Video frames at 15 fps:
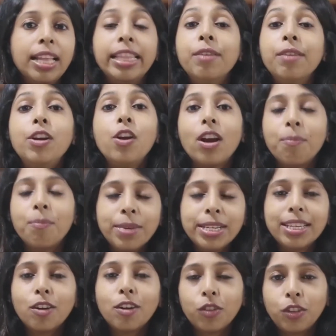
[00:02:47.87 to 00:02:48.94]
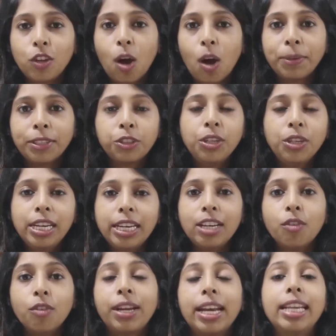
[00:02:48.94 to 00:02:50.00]
they will not miss out on the
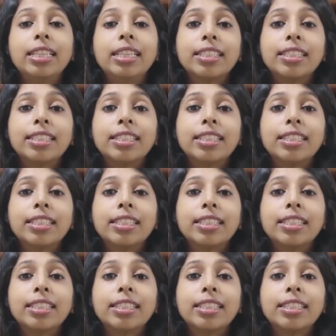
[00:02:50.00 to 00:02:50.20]
opportunity of getting